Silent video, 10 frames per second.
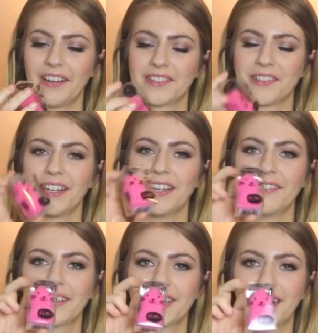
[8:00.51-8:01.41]
And it's got a
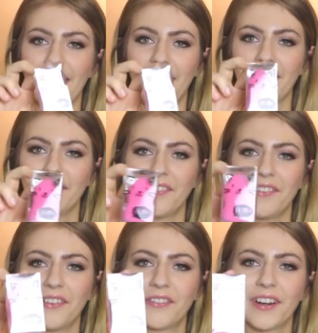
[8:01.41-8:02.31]
little cat
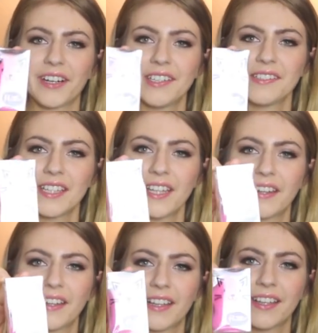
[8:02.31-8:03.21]
on the front. Can you see
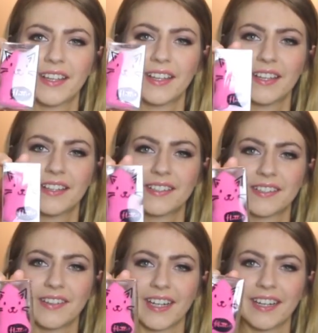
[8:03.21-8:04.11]
that? It's
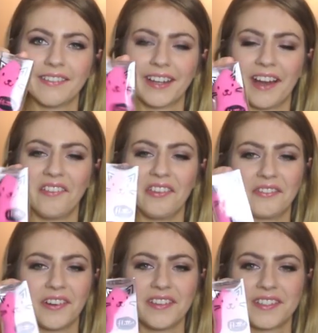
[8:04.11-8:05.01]
just got like a little cat on the
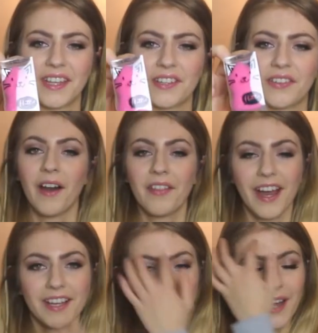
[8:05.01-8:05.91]
front. So that's really. My other
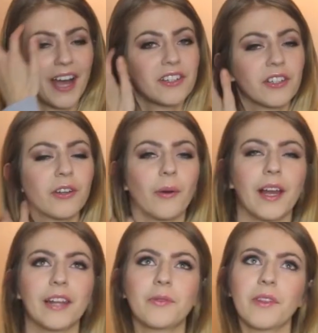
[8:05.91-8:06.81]
housemate, Andrew, who
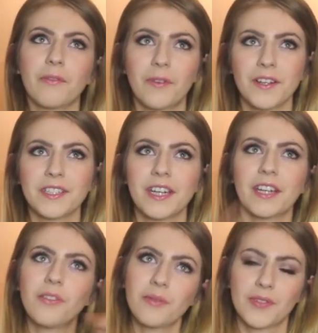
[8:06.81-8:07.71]
I lived with in first
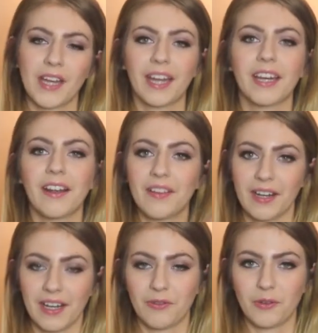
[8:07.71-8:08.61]
year, not in second year, and
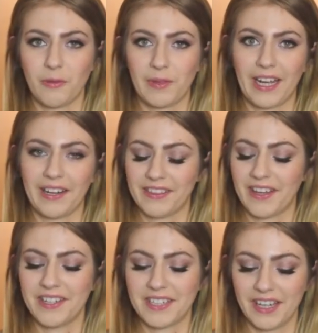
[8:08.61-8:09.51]
then lived with him again in
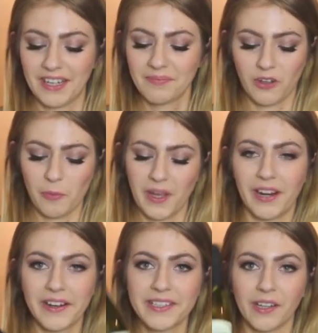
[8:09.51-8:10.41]
third year, got me a
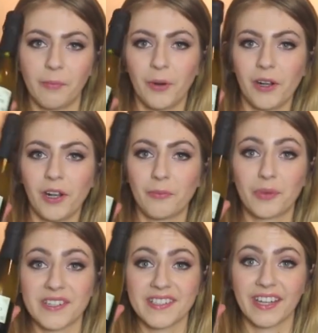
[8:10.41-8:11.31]
nice little bottle of
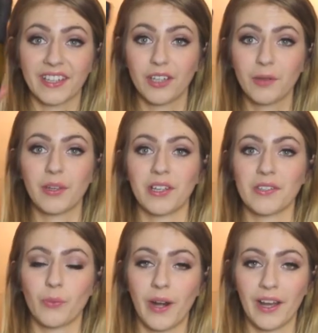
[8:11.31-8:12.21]
Prosecco,
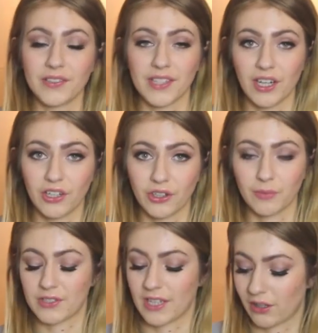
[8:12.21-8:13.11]
because when else are you going to
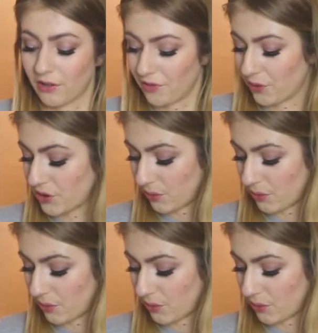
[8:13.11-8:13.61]
drink Prosecco if not your